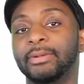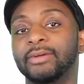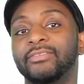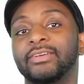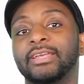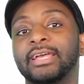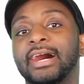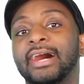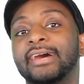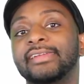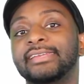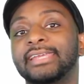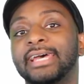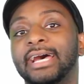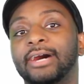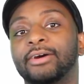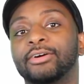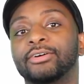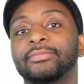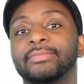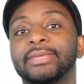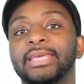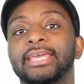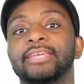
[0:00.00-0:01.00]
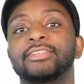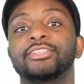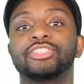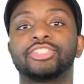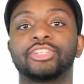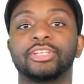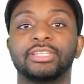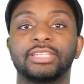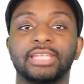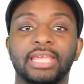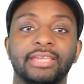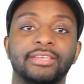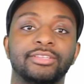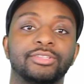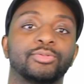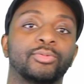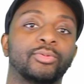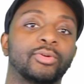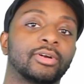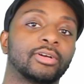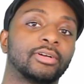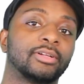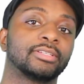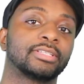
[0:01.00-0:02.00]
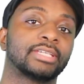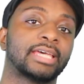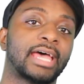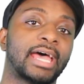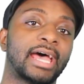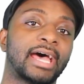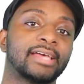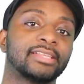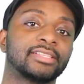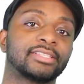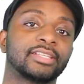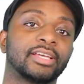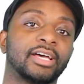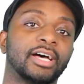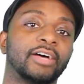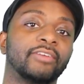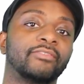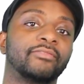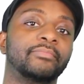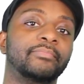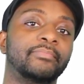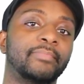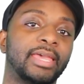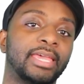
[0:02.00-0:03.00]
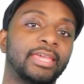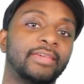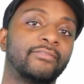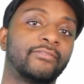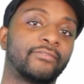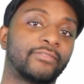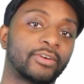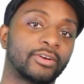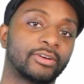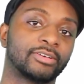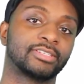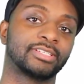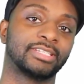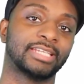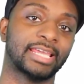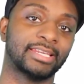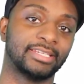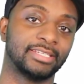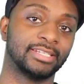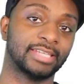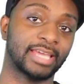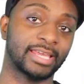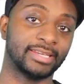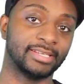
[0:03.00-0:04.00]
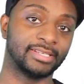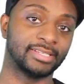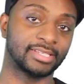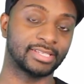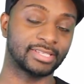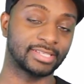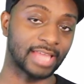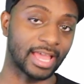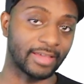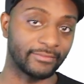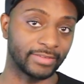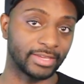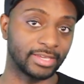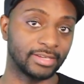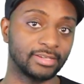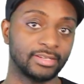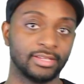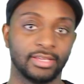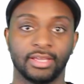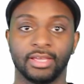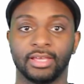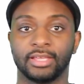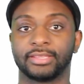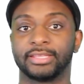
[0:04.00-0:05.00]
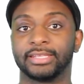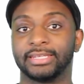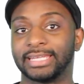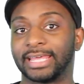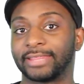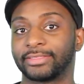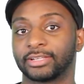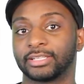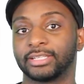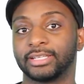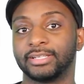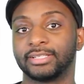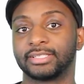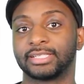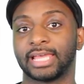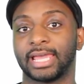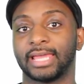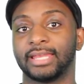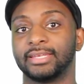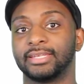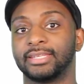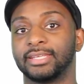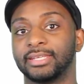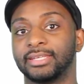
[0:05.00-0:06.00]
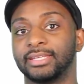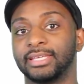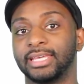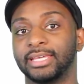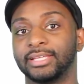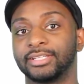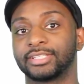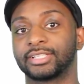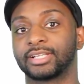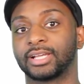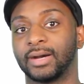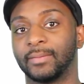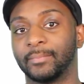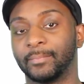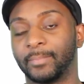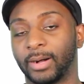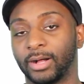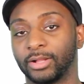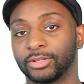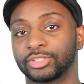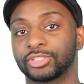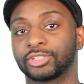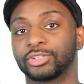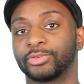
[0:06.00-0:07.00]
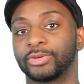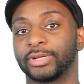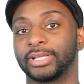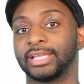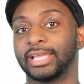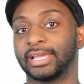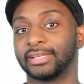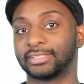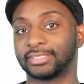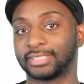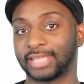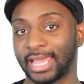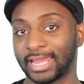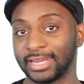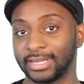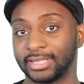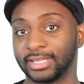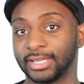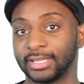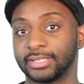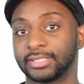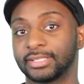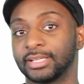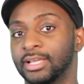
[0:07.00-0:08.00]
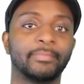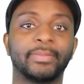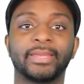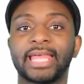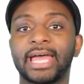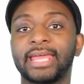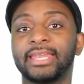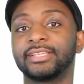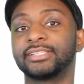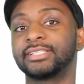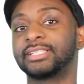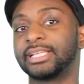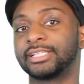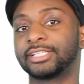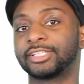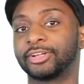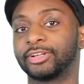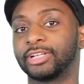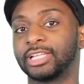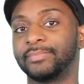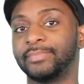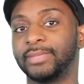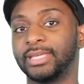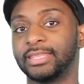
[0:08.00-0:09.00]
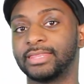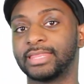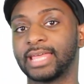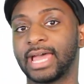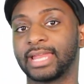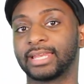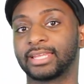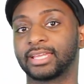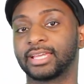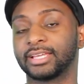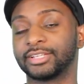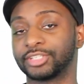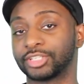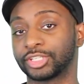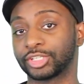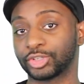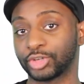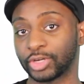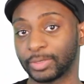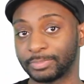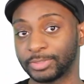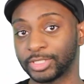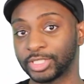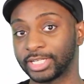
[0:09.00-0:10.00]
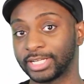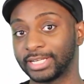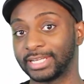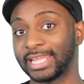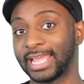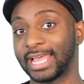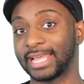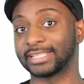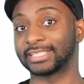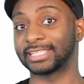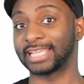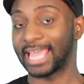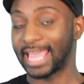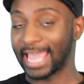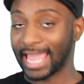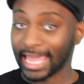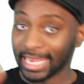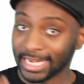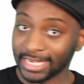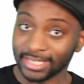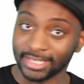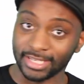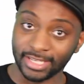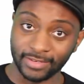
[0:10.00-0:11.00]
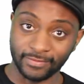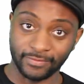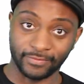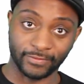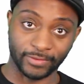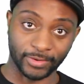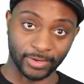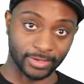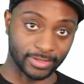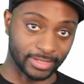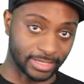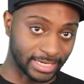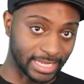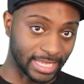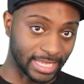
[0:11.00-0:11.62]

moving on now, in today's world, as of May 1st, 1997, the Netherlands ended its compulsory attendance. But that doesn't necessarily mean that conscription has ended for the